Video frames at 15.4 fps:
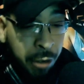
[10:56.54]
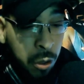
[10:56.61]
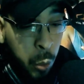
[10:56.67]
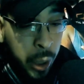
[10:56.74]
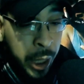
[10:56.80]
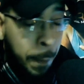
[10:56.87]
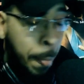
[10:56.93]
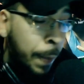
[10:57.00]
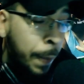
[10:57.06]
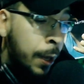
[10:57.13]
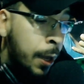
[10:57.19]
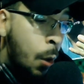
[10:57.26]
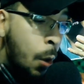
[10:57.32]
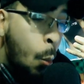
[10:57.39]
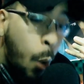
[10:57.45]
with it.
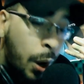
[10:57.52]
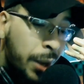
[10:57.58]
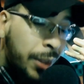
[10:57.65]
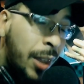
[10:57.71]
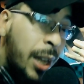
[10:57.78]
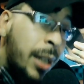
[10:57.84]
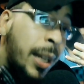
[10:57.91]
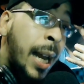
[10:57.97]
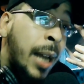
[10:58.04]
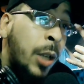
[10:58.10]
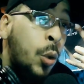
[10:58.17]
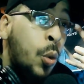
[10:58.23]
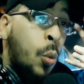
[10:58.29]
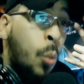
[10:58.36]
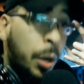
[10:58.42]
One thing that I
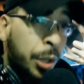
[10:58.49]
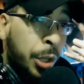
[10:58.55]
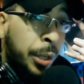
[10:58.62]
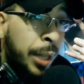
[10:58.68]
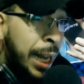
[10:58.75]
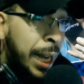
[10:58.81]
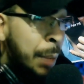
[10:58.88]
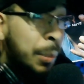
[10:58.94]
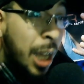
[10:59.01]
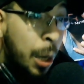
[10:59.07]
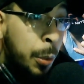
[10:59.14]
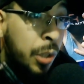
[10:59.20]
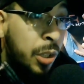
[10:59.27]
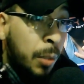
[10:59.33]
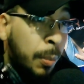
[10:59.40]
do wonder and that I am
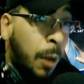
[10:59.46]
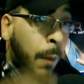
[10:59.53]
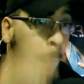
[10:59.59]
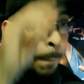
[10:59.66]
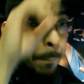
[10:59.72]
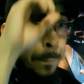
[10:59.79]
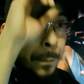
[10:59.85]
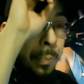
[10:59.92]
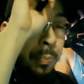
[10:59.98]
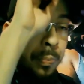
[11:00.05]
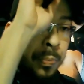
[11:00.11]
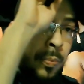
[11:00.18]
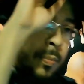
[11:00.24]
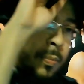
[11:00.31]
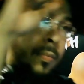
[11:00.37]
curious about,
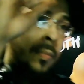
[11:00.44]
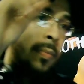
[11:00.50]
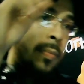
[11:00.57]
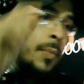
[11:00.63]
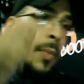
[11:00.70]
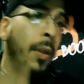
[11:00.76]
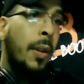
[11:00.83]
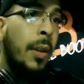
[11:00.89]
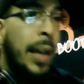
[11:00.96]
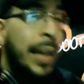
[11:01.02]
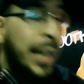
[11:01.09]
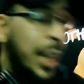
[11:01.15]
and this